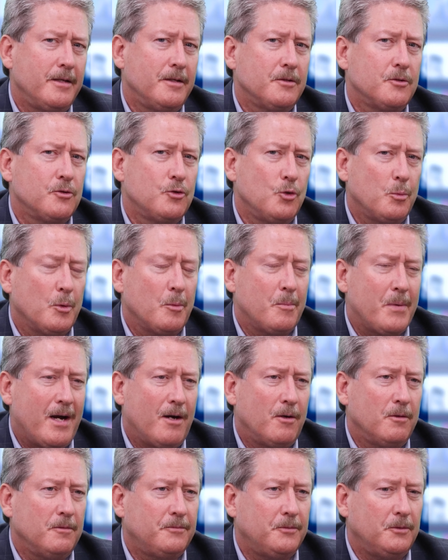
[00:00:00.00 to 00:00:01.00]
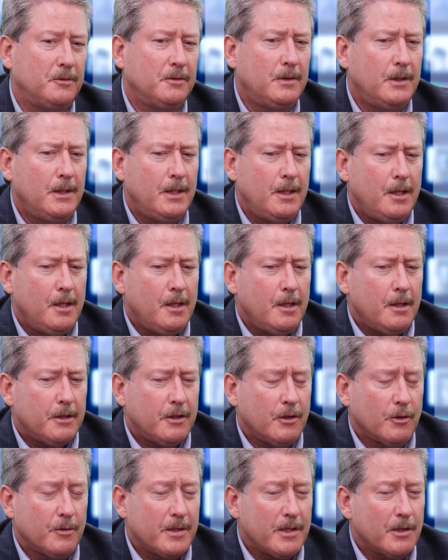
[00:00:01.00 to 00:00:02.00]
and it's super powerful.
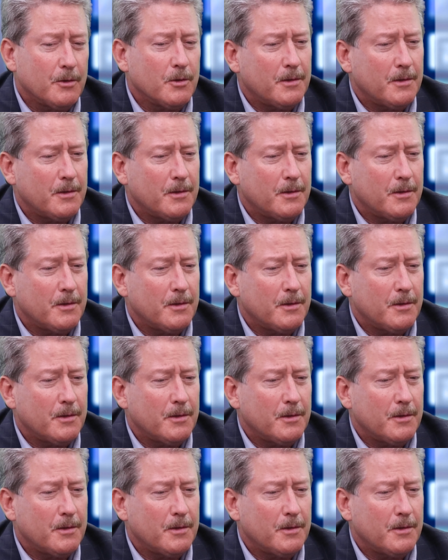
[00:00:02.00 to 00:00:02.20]
You know, the